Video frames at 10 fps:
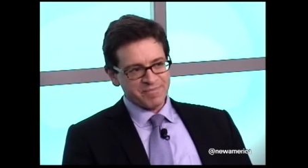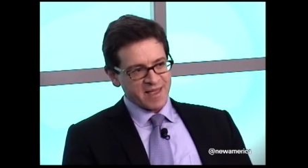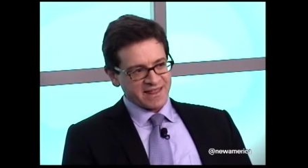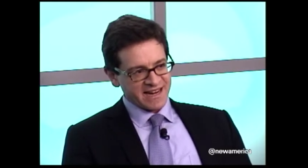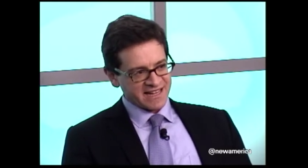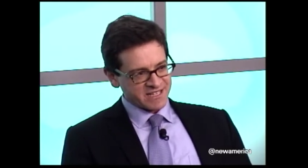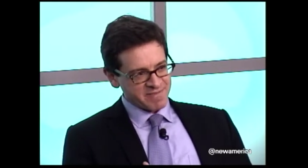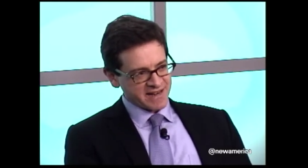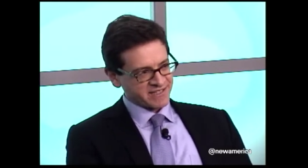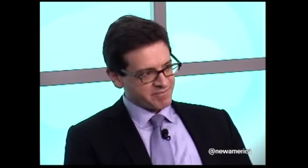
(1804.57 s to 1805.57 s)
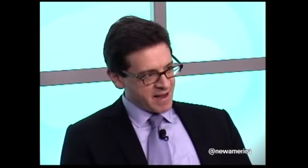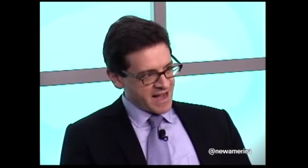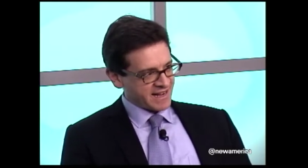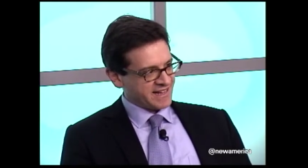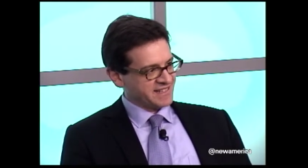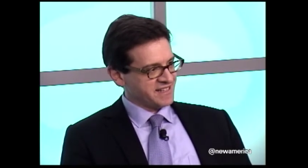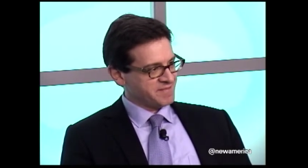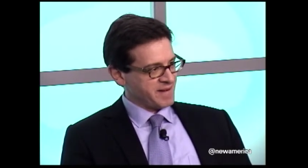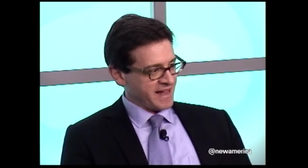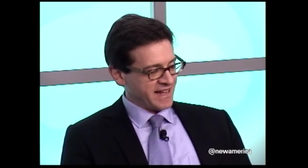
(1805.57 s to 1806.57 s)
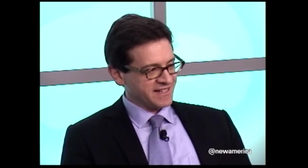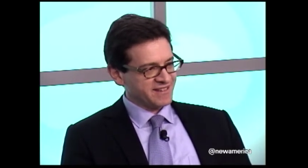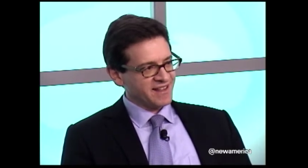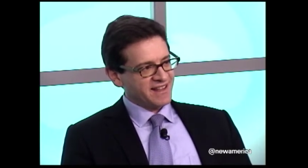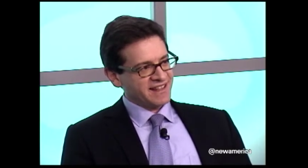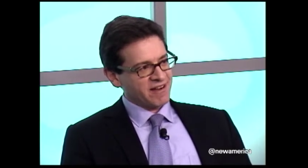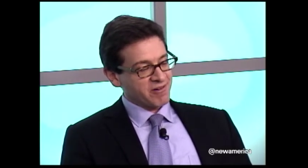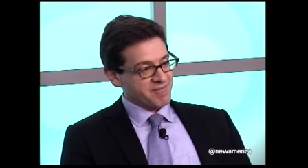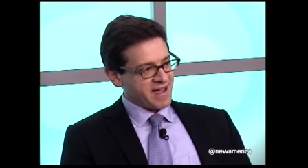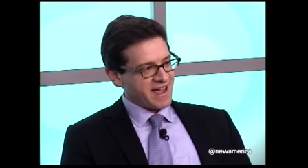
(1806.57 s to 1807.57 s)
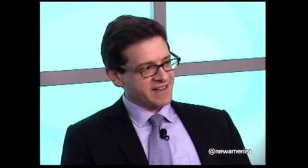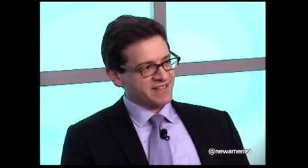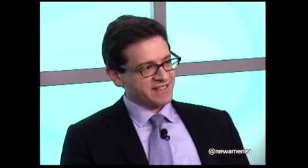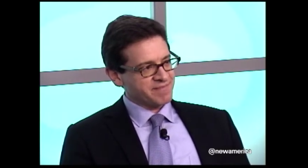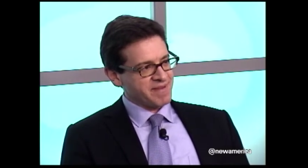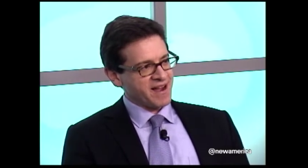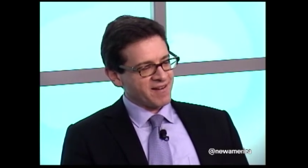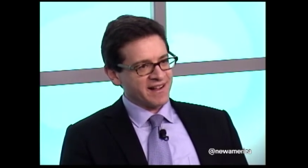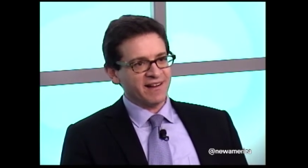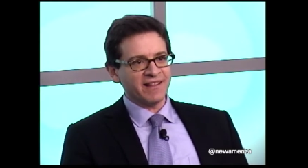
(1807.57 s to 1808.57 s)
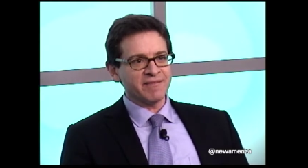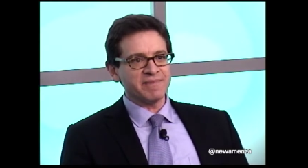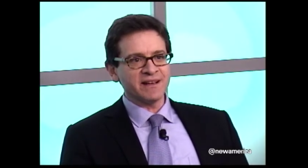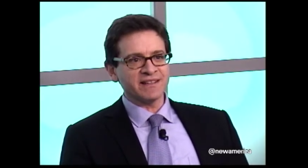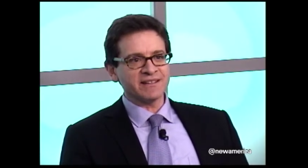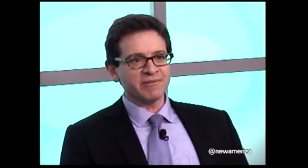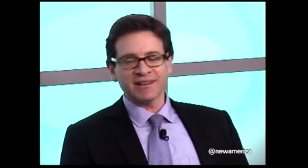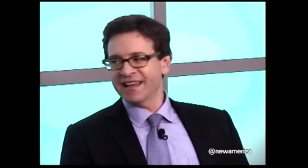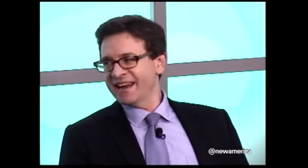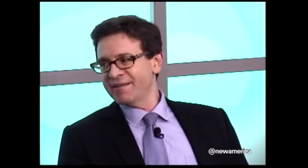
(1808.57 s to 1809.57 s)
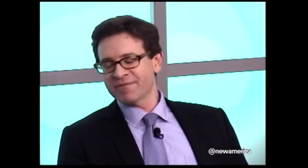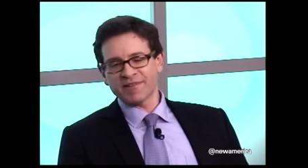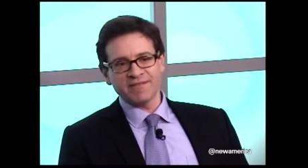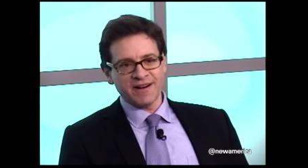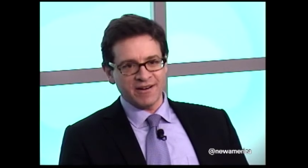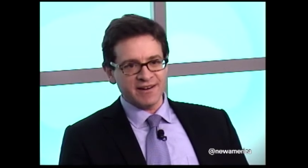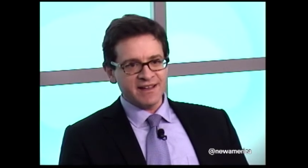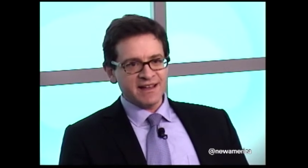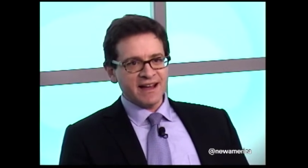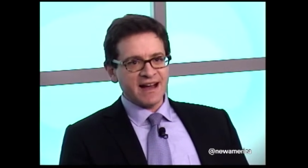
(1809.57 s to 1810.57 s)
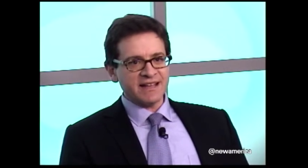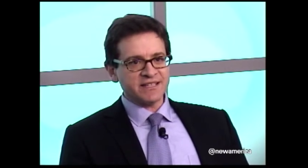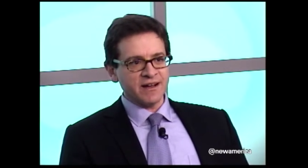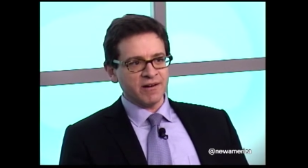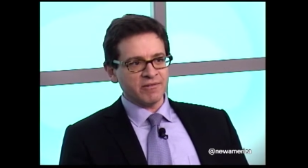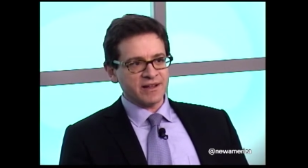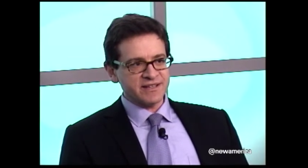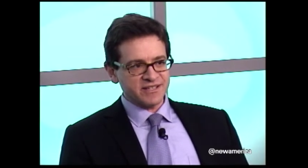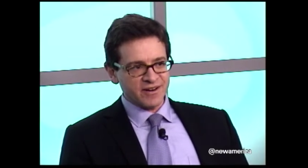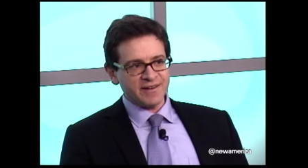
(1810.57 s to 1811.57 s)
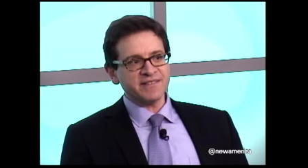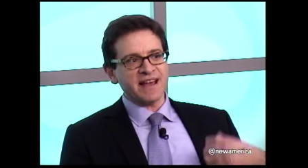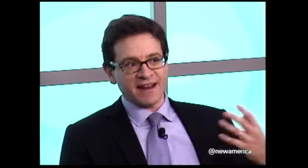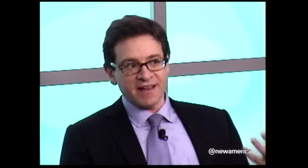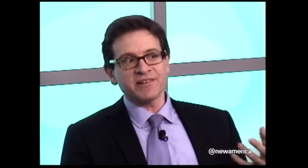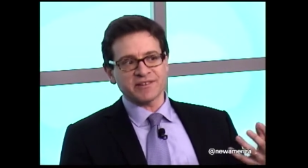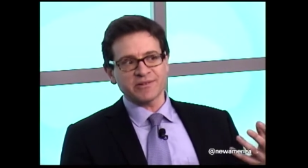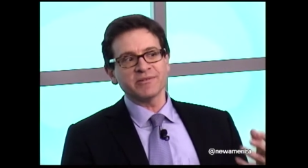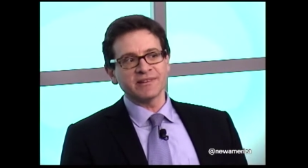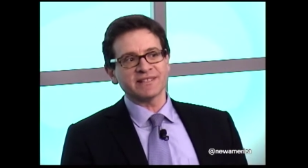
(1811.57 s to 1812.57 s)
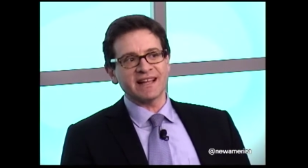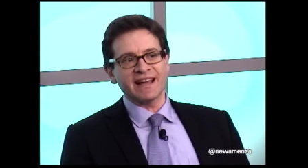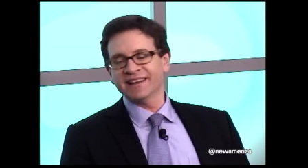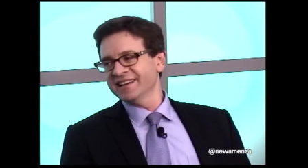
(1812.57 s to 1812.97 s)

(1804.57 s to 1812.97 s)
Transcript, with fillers: that he had special pockets in his pants that were made just to bury all the bills he wouldn't let up for a vote. So conservatives had other tools then,